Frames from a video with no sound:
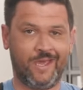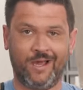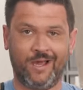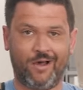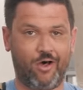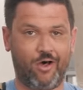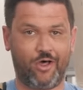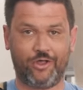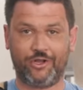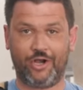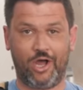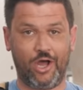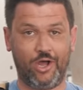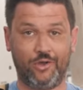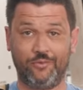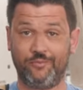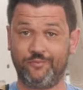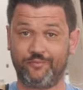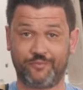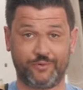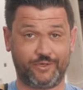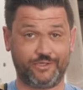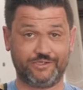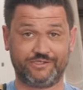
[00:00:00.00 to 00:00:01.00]
all in all,
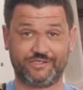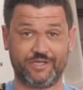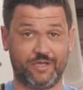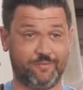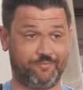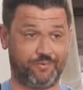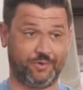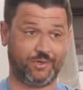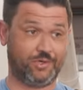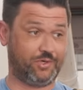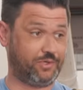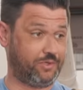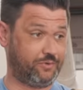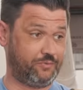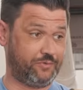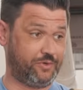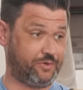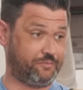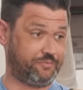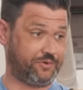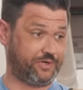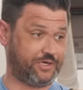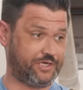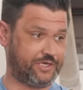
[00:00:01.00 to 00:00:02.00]
pretty simple,
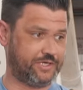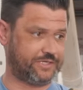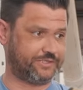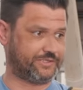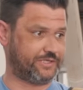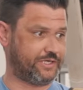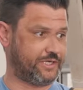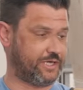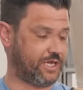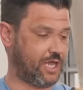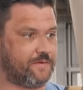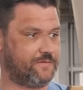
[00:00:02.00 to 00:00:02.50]
went pretty easy.